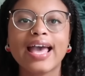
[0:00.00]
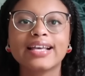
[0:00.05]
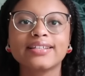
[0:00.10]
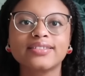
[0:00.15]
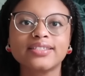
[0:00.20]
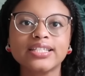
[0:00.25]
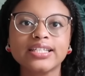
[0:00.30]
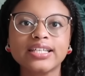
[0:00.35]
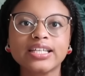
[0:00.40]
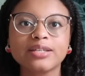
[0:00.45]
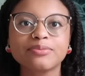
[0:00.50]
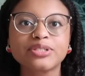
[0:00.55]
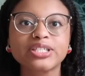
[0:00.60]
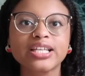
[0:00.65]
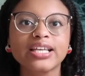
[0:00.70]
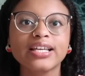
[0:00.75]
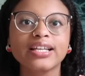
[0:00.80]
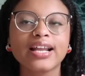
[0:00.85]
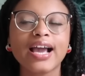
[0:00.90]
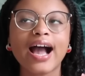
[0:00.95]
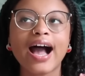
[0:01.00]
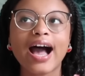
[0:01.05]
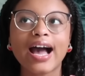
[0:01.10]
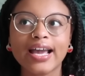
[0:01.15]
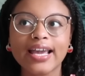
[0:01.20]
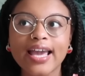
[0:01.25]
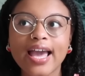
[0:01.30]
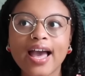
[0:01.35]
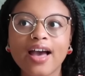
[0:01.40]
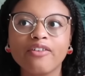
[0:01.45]
S.T. Gibson.
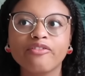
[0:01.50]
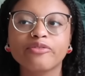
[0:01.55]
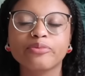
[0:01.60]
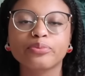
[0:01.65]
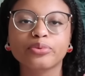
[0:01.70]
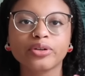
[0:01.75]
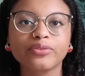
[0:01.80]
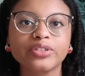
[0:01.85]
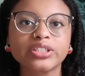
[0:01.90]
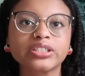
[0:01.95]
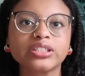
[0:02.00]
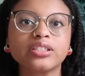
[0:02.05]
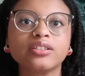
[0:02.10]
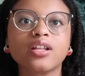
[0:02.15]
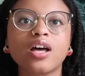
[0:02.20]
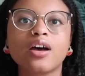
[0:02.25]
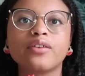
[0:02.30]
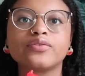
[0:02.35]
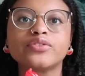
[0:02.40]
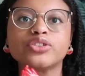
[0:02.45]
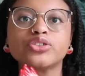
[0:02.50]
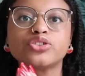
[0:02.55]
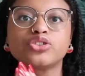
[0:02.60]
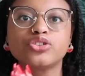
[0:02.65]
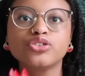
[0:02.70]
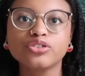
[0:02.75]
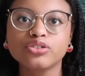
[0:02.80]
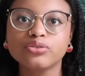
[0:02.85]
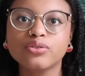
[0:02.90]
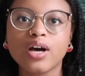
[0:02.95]
I have previously loved
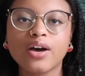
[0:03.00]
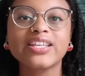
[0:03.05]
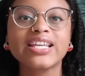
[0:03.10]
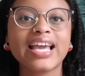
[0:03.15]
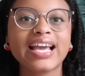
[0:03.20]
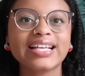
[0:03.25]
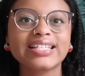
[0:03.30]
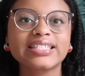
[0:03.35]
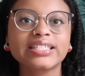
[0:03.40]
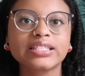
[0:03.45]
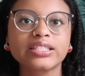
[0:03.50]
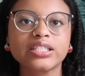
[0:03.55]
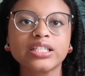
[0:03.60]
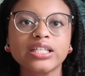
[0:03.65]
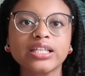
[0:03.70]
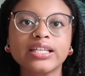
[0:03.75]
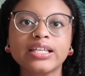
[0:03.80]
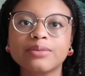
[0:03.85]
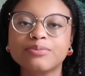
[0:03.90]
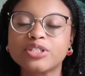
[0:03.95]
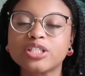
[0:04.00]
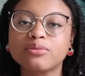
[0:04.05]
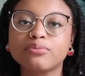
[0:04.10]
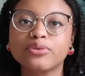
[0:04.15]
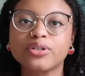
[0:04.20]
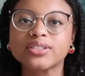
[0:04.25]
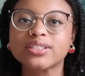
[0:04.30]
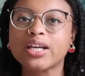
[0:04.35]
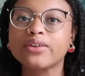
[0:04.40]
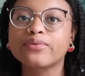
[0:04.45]
two of the S.T. Gibson
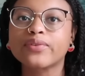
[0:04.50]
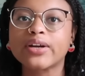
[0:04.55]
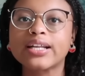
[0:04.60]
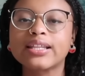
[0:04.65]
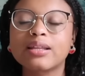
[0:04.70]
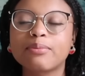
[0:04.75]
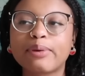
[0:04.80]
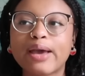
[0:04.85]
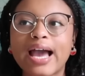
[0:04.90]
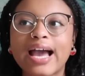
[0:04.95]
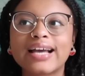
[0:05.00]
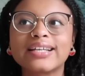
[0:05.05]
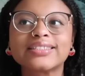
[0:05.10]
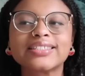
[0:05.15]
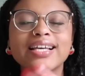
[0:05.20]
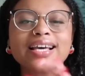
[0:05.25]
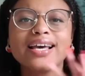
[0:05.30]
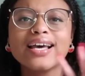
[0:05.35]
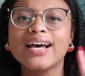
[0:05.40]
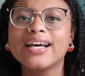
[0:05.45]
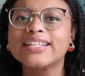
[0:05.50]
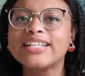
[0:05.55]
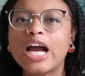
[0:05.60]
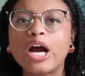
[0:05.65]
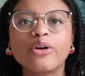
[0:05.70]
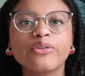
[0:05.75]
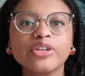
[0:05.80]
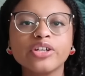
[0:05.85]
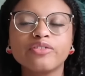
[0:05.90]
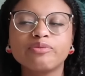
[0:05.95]
books I've read in the past, A
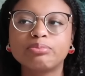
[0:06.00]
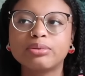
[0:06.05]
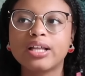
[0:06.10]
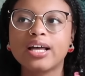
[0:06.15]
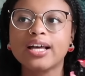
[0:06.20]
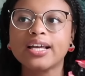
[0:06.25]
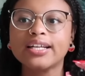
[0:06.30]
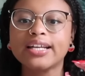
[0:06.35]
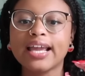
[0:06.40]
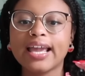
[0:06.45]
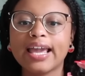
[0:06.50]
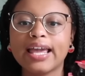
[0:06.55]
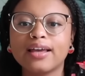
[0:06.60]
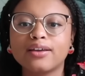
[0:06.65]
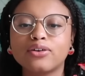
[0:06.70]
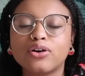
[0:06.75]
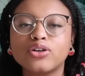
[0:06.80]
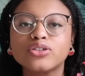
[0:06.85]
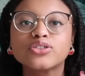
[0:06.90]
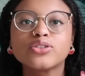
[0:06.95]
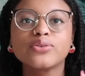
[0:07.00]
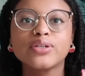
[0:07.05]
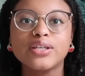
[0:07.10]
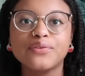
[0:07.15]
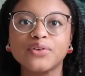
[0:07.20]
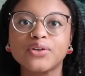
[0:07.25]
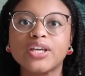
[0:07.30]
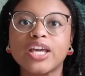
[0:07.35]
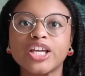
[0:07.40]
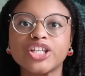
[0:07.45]
Dowry of Blood and also
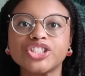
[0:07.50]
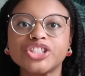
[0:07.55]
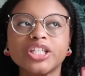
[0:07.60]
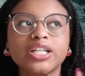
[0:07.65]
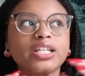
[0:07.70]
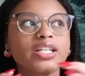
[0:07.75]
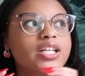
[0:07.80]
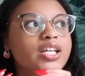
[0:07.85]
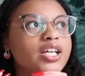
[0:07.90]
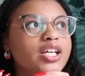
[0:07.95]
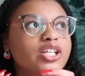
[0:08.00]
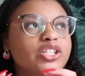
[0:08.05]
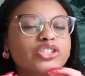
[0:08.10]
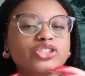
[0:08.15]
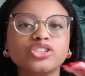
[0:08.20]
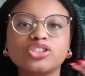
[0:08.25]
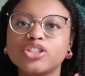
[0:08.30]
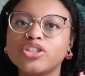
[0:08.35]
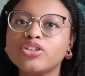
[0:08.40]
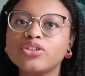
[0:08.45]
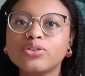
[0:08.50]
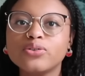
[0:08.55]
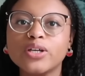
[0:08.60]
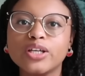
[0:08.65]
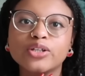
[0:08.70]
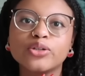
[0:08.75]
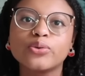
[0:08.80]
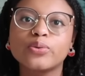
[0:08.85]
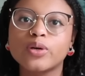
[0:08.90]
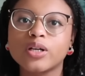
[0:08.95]
Evocation. Two
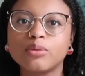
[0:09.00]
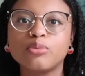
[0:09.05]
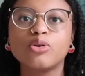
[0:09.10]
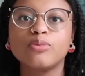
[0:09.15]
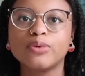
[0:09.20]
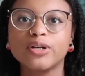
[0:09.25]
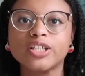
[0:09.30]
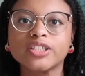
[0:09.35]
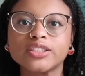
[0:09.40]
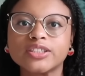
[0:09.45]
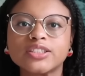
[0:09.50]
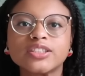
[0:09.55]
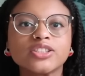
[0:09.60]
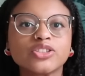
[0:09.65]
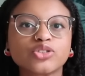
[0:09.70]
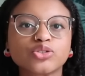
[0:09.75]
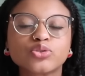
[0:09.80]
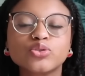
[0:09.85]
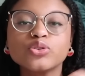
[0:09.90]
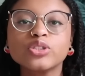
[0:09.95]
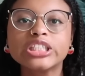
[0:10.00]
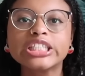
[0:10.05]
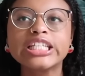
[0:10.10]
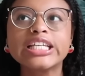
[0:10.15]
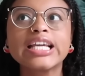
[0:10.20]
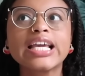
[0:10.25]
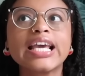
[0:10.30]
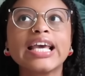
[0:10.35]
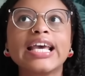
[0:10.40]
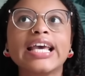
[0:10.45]
incredible books.
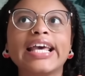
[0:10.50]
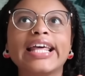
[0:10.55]
Truly,